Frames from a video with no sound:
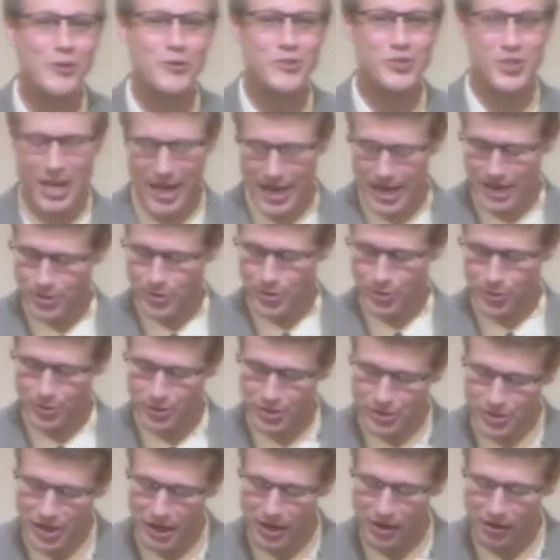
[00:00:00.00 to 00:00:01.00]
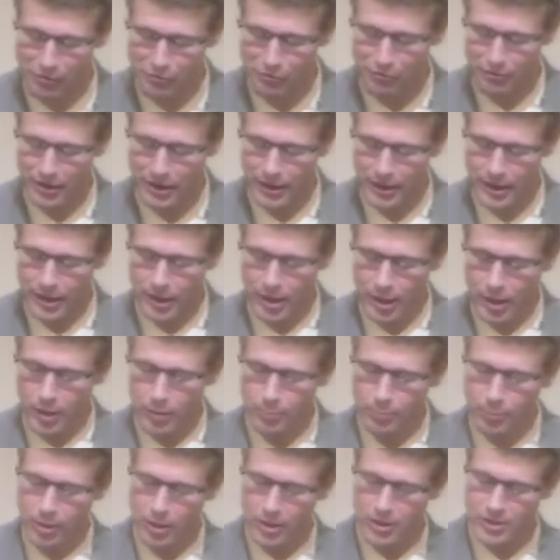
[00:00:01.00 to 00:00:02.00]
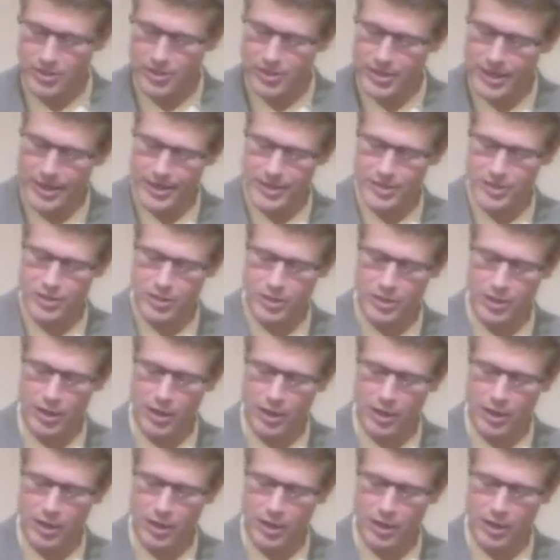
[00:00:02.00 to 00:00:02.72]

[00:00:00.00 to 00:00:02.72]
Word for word: as yourself. Paul says,